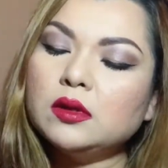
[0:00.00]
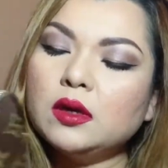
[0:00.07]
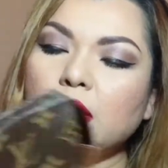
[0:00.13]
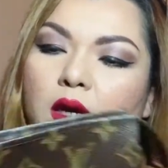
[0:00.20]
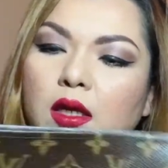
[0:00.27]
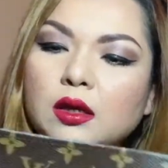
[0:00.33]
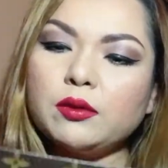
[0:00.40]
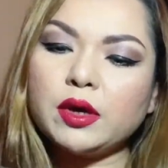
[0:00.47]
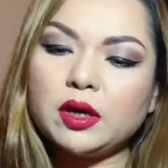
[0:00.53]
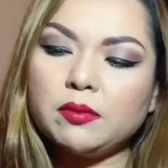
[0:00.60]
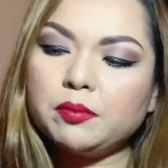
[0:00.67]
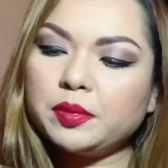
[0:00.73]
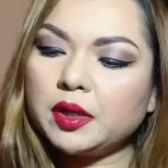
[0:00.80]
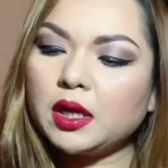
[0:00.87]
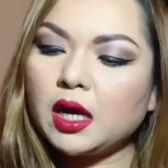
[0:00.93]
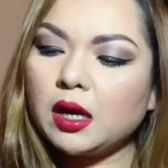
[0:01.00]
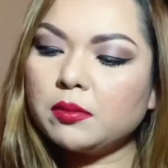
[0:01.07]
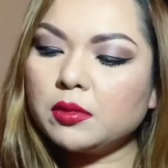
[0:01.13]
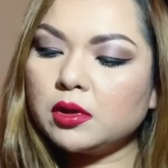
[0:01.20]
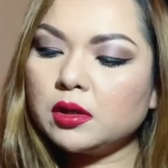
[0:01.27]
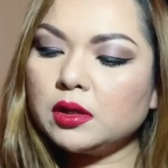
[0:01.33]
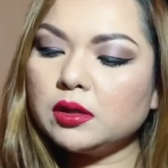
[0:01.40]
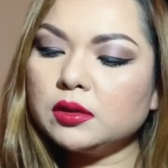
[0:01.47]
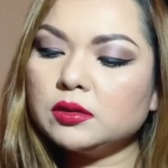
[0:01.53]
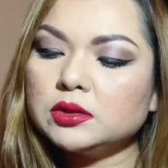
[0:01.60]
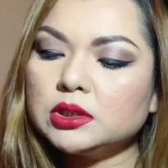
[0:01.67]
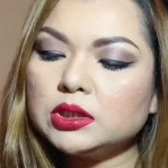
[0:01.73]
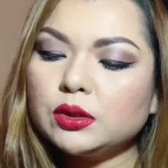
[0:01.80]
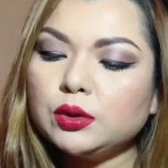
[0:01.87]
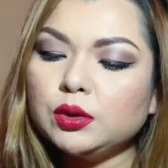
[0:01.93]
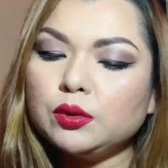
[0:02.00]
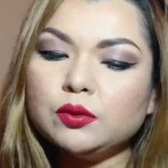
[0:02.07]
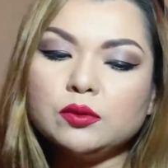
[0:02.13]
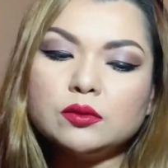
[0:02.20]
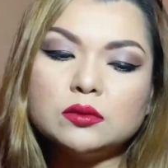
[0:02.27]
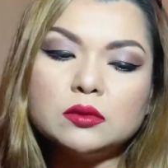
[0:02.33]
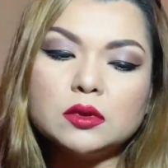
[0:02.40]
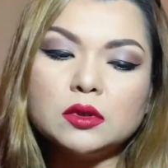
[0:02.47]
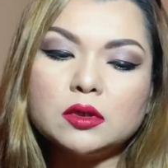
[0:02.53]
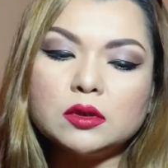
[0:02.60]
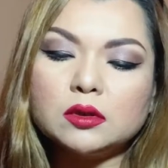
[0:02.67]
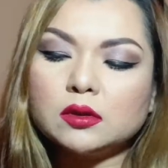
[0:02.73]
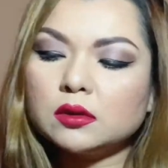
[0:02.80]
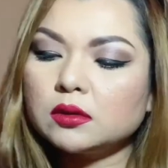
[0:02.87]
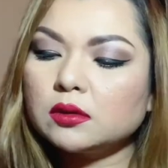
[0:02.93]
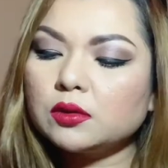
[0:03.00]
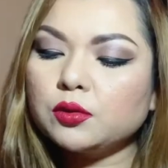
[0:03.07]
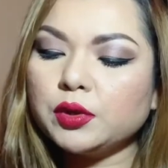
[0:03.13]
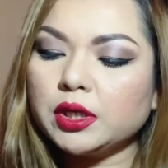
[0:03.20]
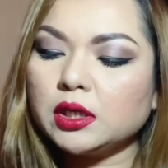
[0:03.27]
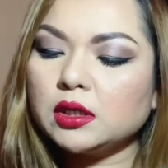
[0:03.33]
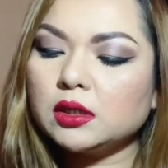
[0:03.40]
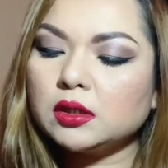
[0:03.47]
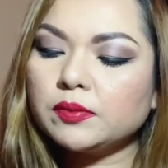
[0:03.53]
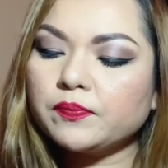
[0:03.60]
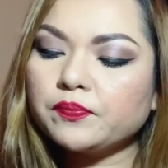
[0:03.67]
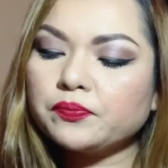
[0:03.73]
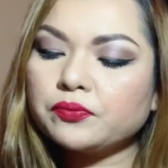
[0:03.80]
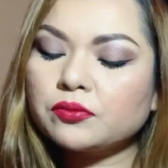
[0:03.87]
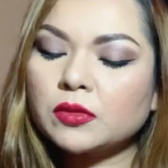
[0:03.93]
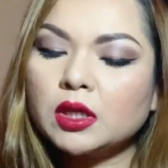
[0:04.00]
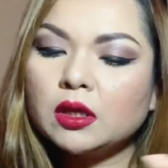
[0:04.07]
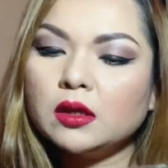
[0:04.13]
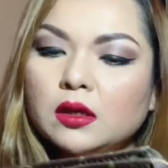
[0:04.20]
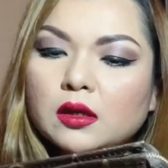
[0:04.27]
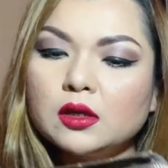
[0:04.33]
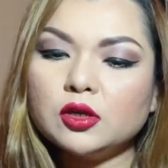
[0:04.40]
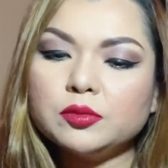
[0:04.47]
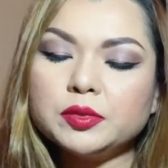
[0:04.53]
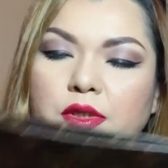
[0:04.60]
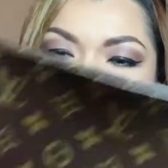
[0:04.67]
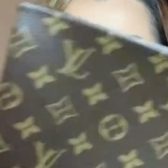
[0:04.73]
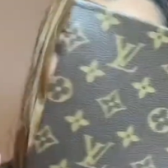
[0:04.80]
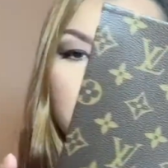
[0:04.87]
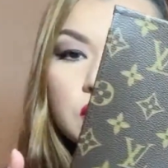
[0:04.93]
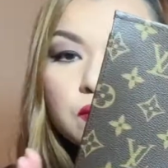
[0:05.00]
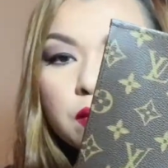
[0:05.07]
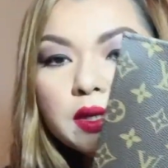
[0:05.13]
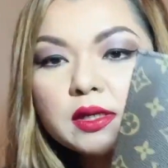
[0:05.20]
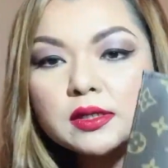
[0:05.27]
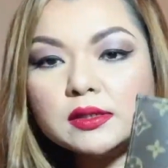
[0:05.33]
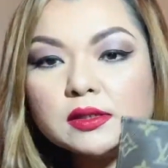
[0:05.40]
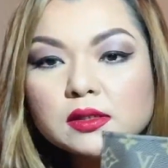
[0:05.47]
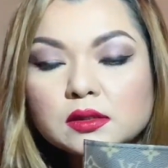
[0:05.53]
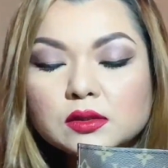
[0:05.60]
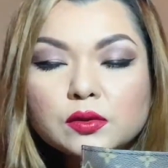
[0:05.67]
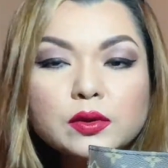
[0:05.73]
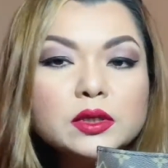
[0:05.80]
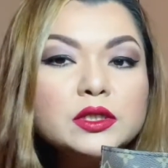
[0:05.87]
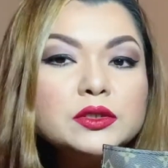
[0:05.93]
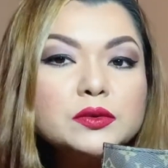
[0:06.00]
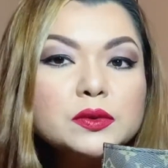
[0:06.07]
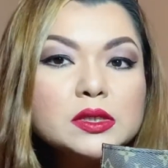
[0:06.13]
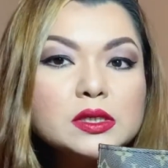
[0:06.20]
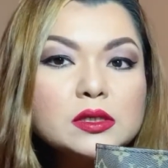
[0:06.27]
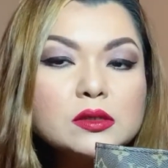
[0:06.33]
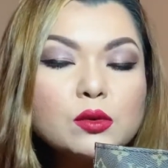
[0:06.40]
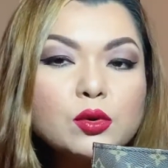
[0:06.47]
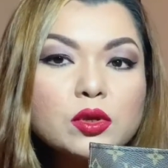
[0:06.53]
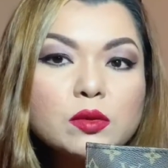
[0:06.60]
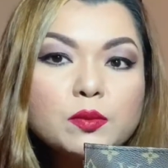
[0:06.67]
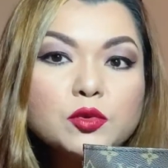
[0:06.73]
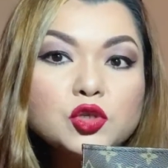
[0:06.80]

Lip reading: Anyway, but I'm gonna show you quick, you know, because this one is the toiletries or the